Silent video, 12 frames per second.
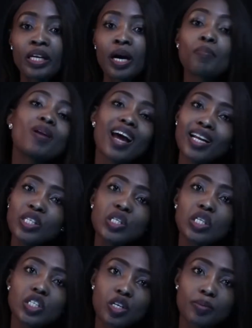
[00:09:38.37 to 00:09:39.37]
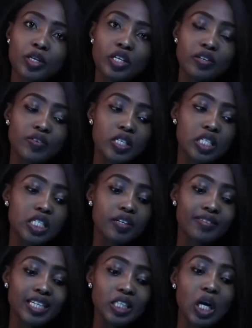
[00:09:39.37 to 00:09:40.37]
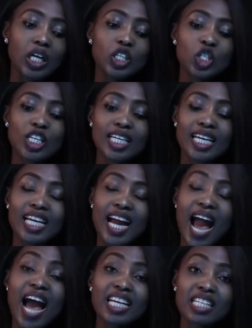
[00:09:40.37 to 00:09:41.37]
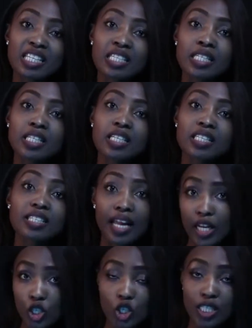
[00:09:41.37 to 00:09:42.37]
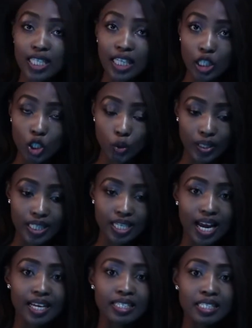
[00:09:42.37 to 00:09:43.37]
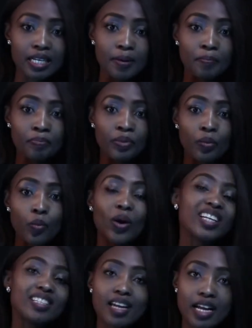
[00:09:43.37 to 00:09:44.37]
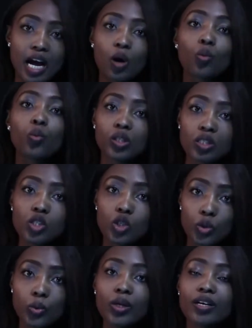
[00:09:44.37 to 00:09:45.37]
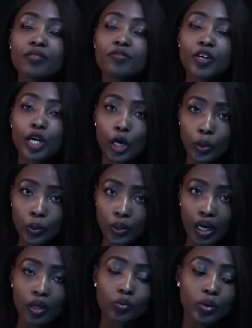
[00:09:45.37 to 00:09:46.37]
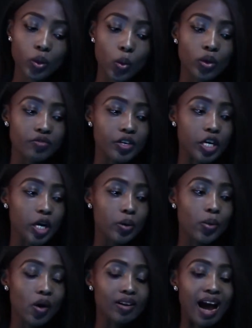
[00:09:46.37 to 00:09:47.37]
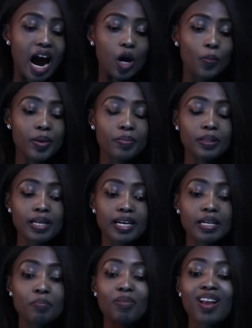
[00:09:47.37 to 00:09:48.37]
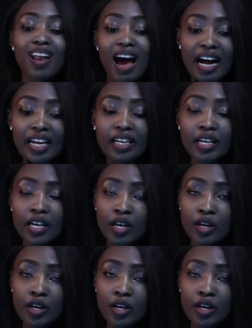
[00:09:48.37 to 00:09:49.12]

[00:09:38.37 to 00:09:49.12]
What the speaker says: Applying to the Durban University of Technology has stages into it, and one day I will do I'll record a video on how people can apply